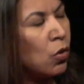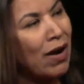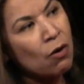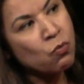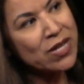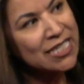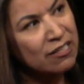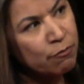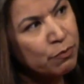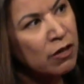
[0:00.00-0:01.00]
at risk
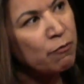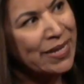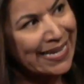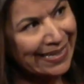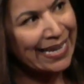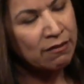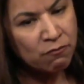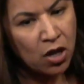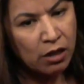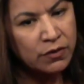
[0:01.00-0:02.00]
of being gang
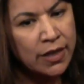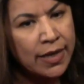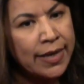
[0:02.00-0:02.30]
involved.